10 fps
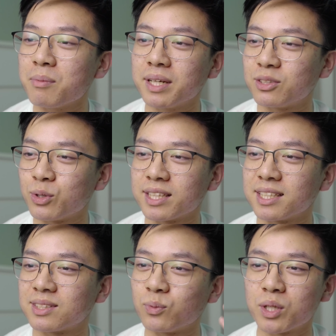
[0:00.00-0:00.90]
am I doing
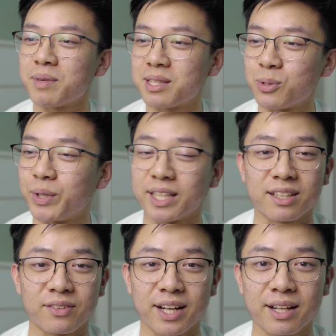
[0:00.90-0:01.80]
this? What am I doing
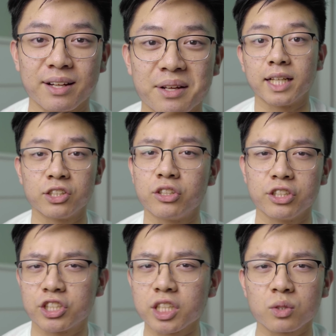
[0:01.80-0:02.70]
here, right? And
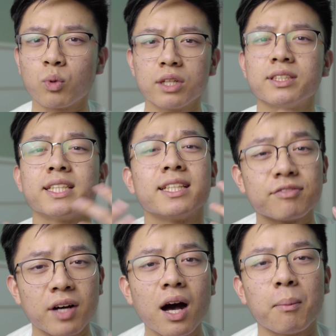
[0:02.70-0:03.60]
you just want to
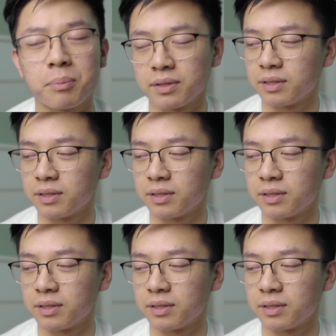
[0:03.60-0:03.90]
give up.